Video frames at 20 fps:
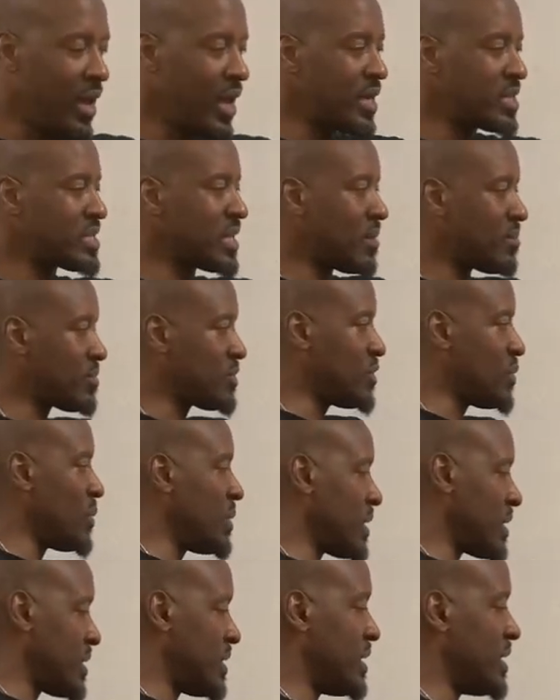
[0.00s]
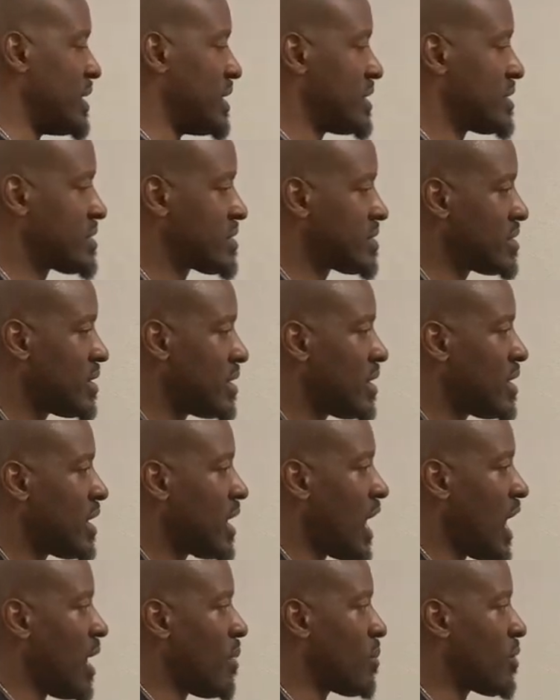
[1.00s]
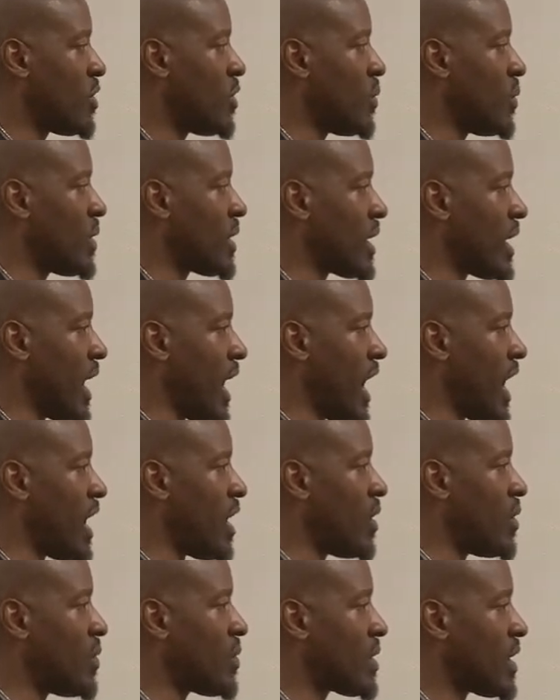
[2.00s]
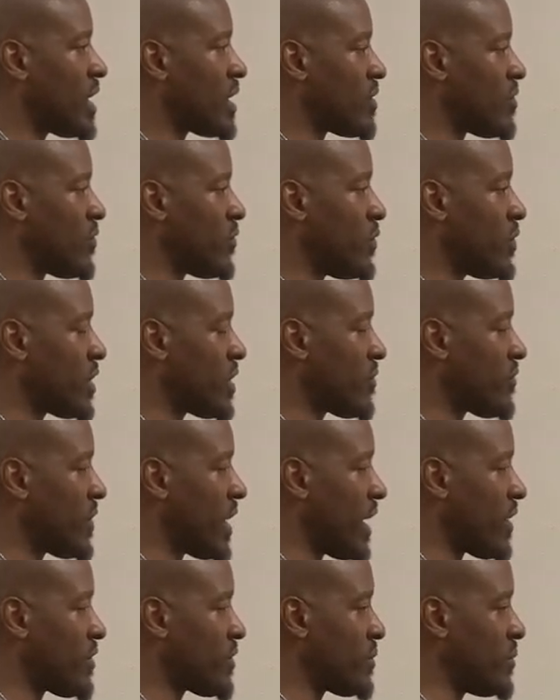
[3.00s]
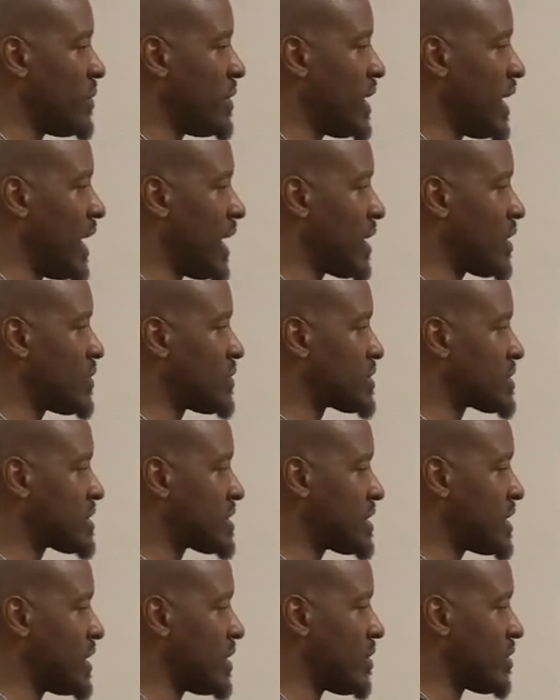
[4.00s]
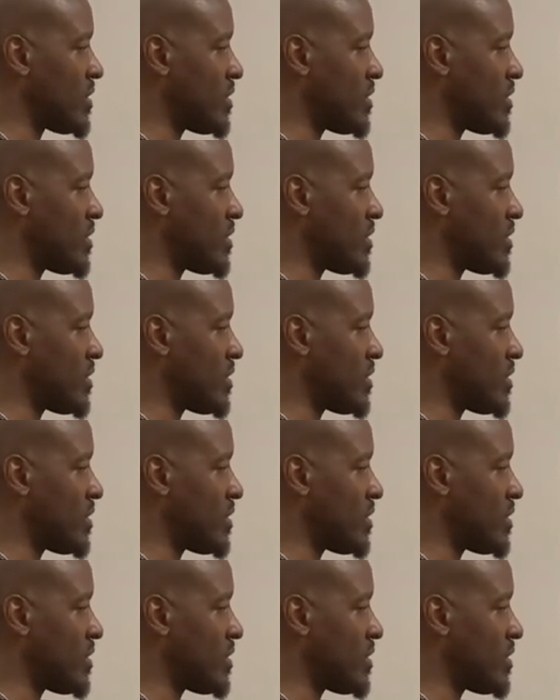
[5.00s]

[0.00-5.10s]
As I'm doing this, I'm going out at a 45 degree angle still,